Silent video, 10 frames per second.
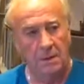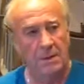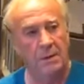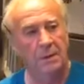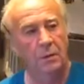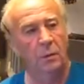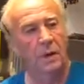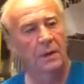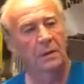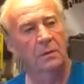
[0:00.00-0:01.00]
just a little
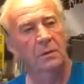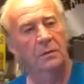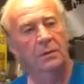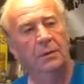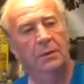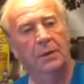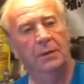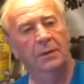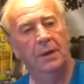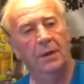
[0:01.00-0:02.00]
while ago. Put the
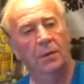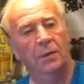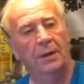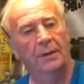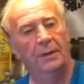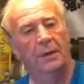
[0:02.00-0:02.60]
dowel on it,